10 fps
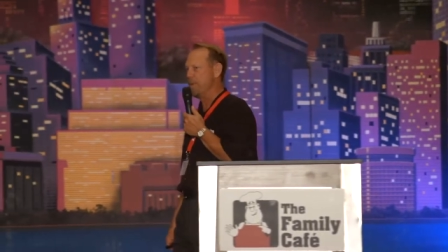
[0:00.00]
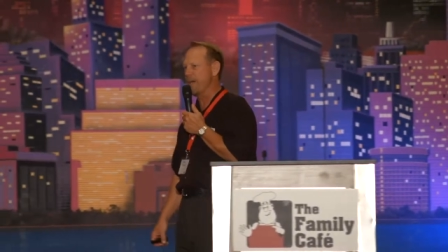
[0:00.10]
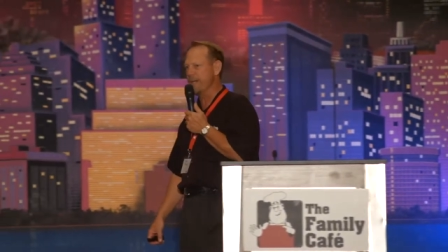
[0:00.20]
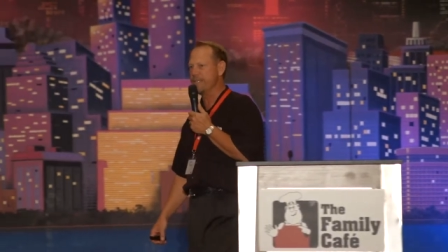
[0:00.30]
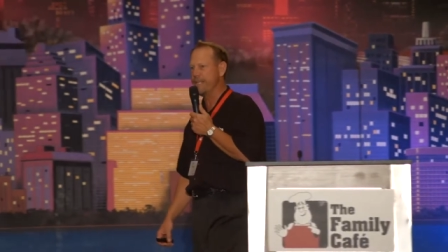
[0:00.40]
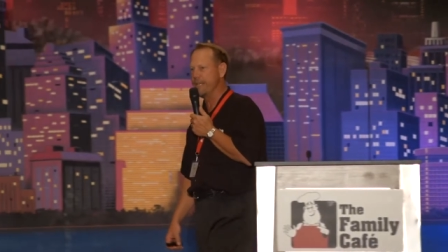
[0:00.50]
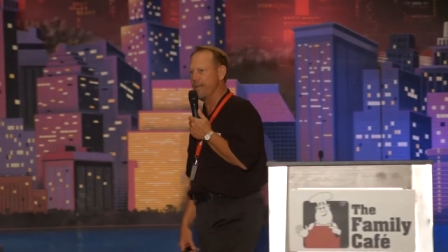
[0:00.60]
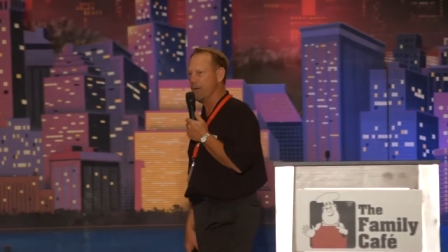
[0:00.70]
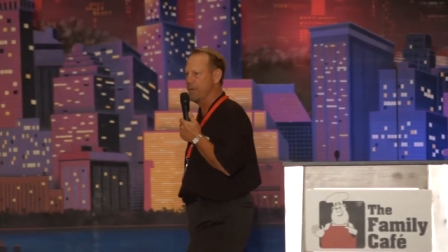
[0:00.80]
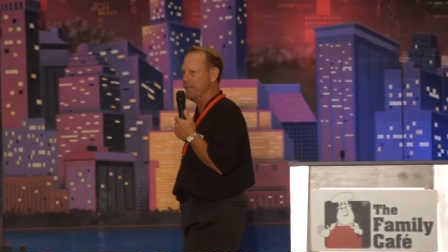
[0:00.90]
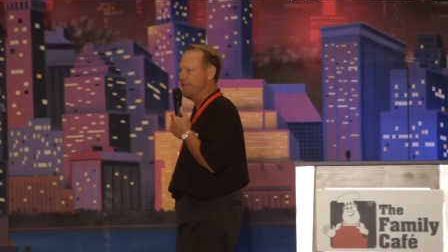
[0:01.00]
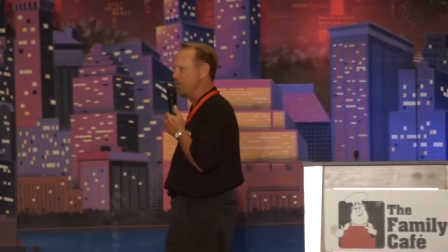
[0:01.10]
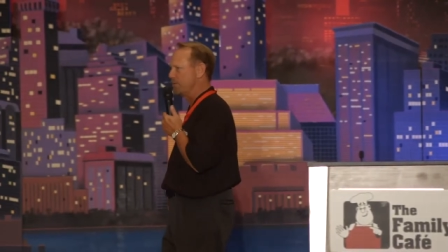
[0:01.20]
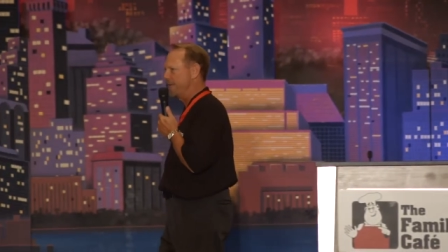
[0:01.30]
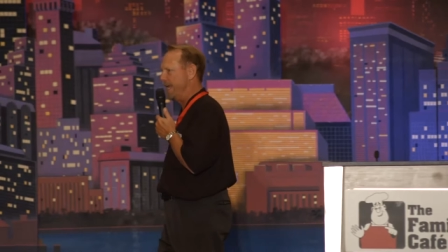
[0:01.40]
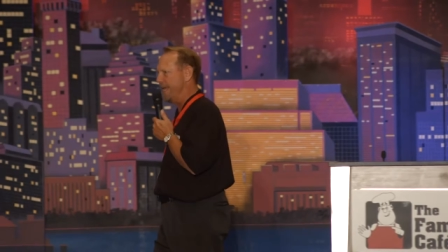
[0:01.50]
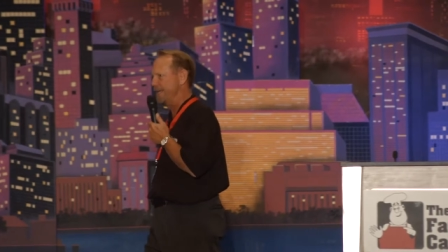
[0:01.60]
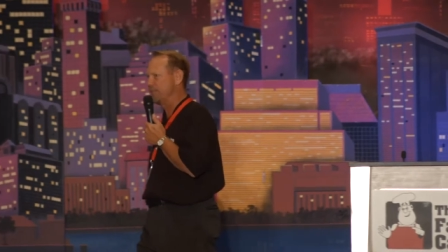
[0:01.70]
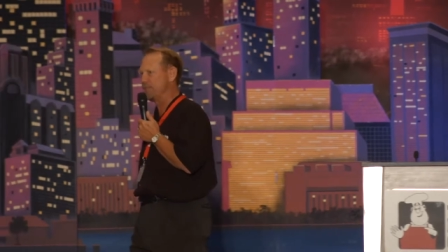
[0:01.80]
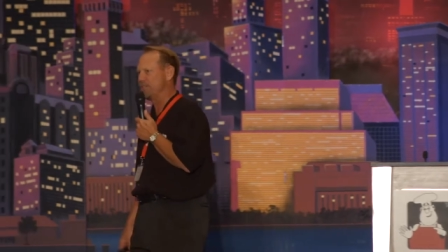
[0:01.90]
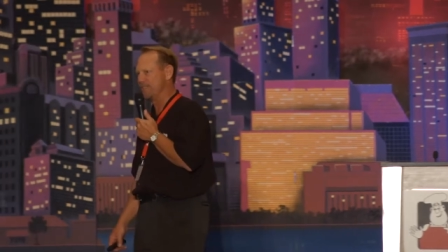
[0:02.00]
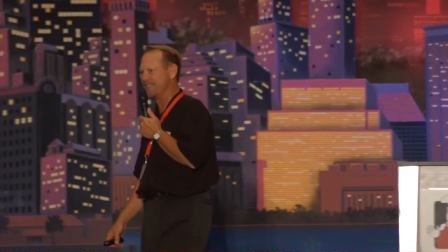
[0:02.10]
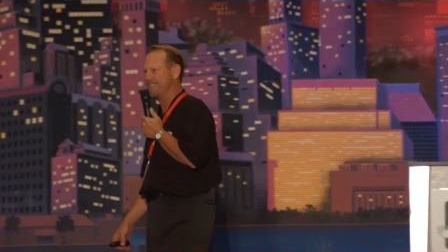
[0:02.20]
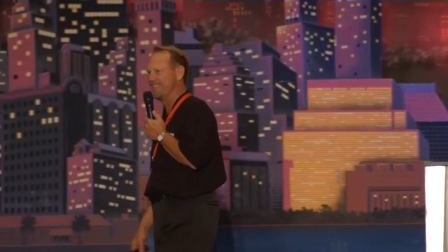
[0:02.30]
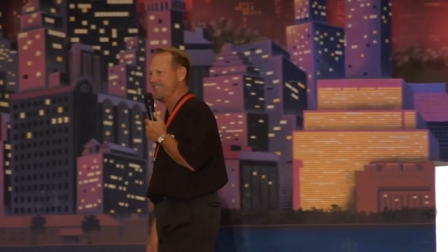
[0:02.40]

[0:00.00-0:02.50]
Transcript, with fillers: Barry Zito and the Oakland A's.